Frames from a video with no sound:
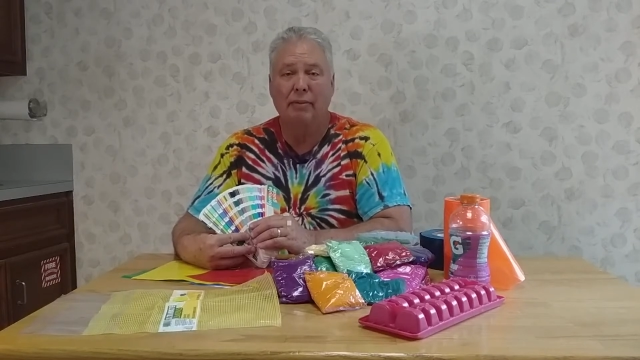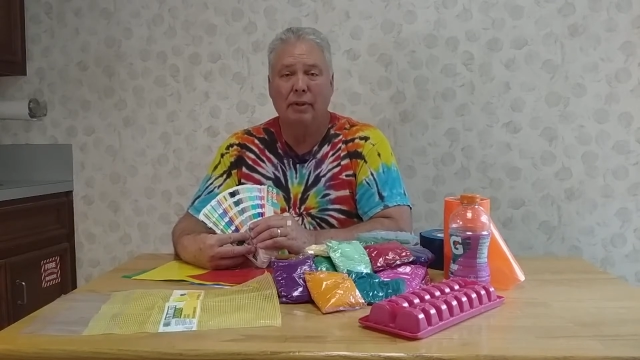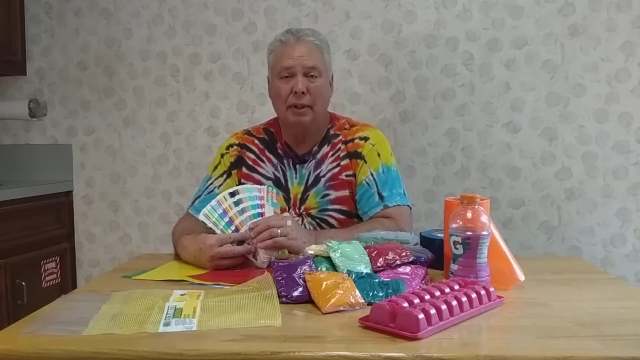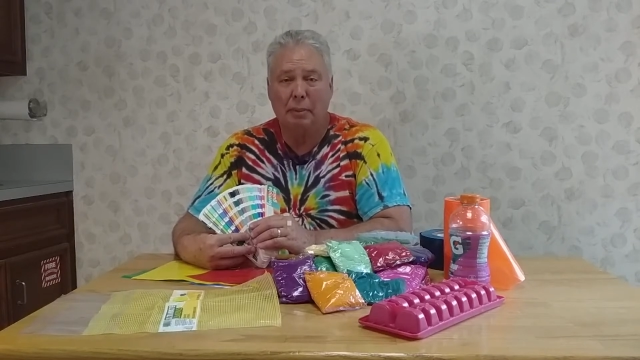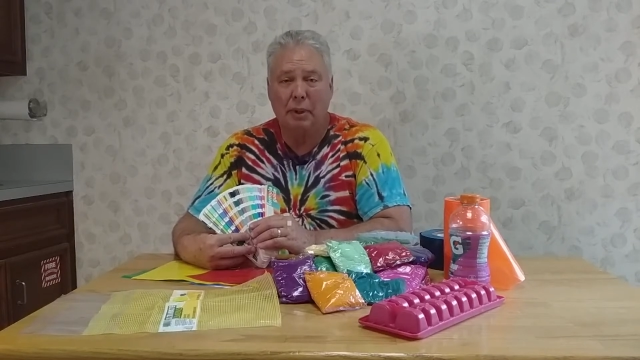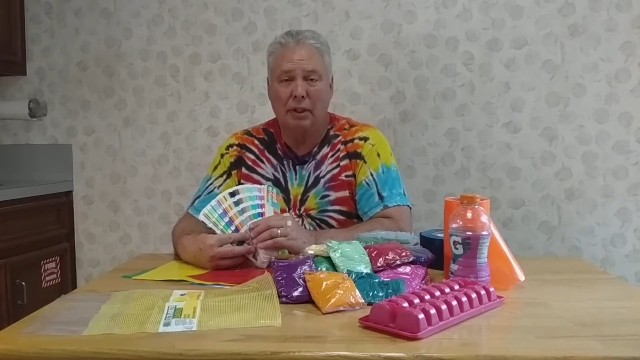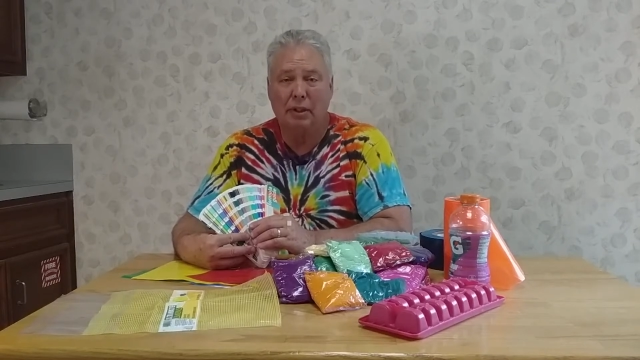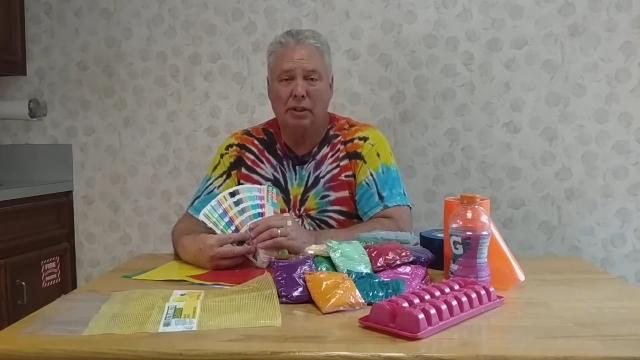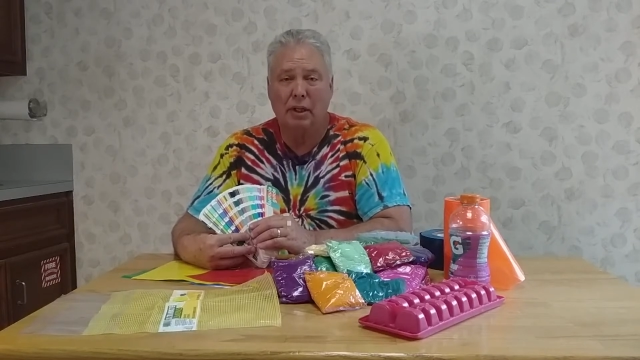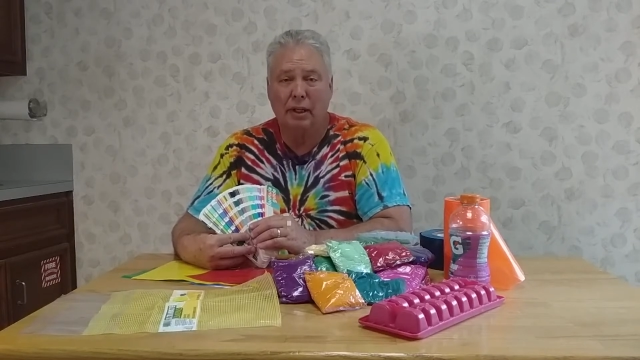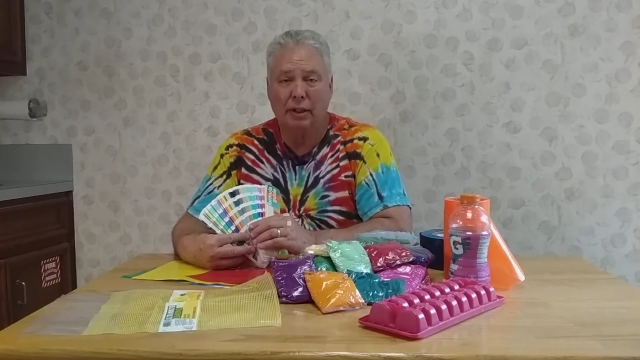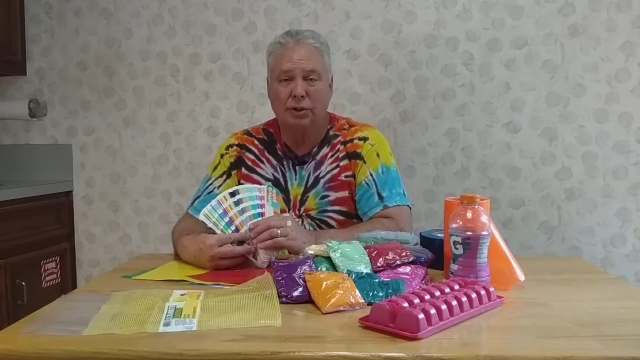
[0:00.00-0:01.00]
limited
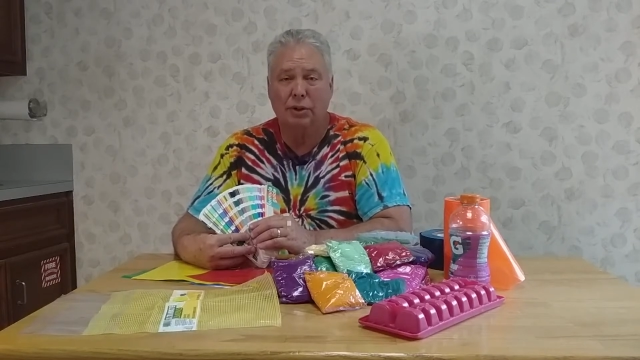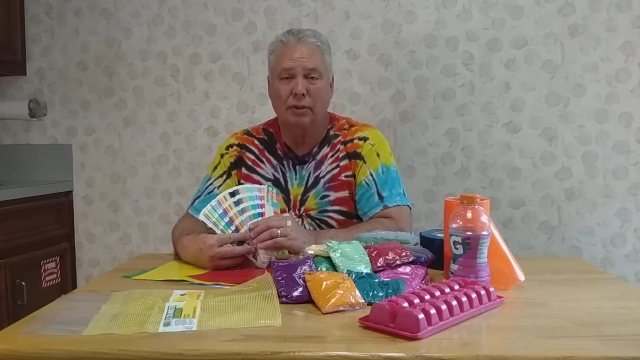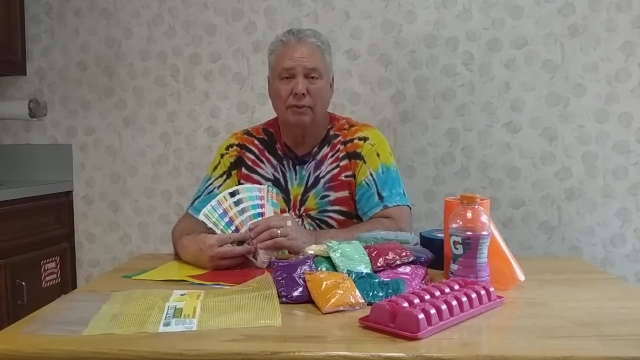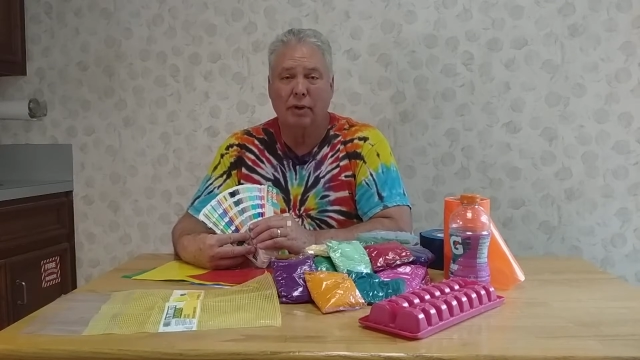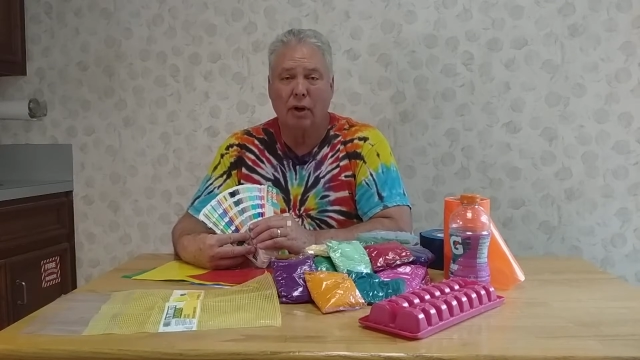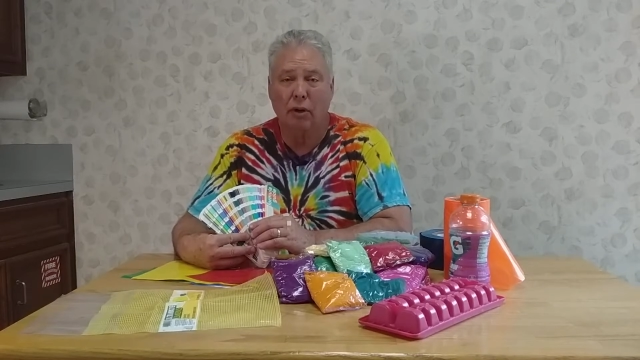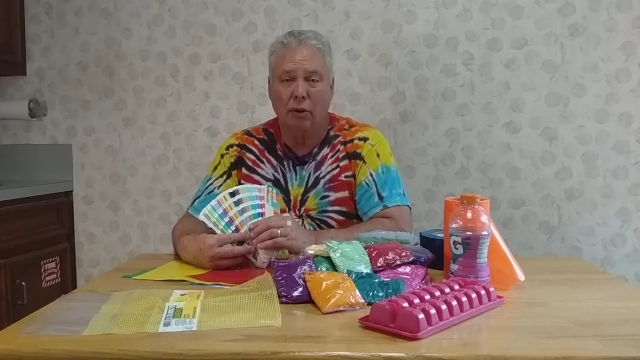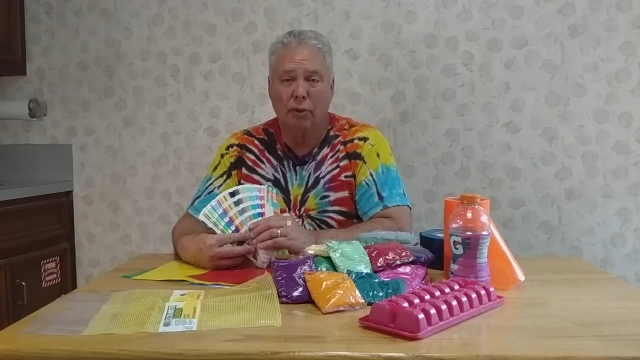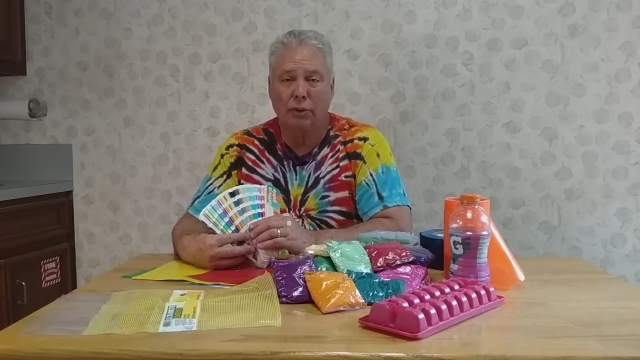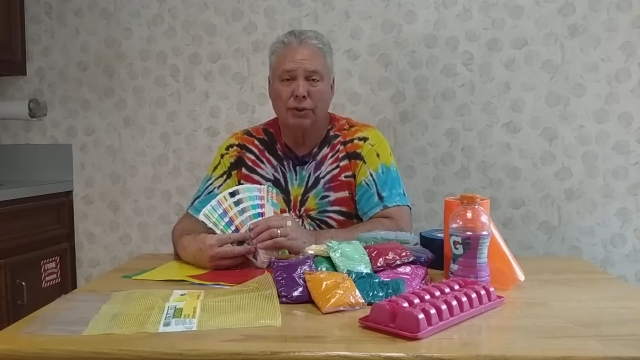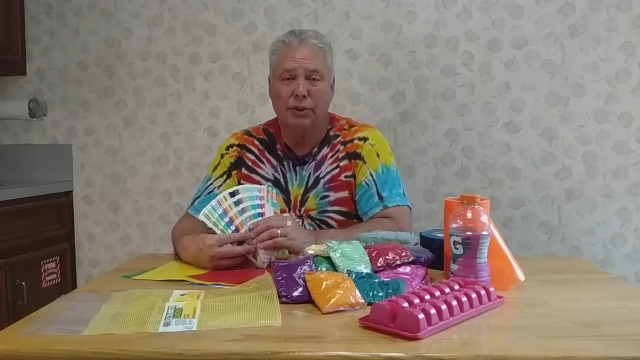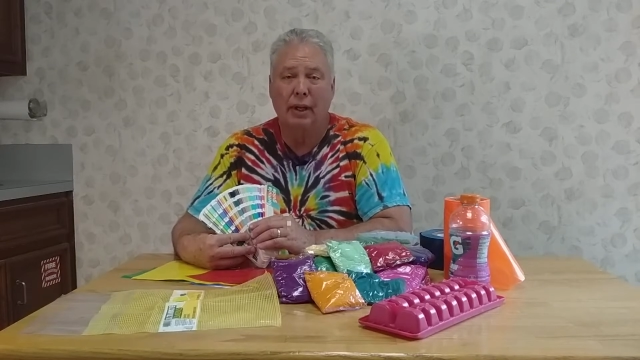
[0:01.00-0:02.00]
selection of
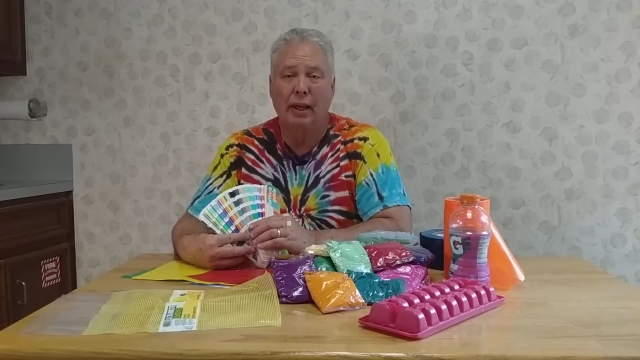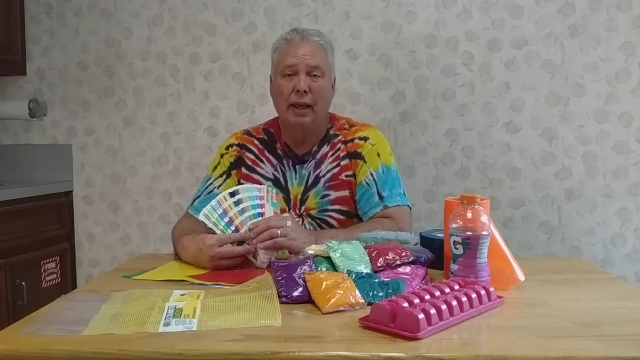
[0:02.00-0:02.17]
colors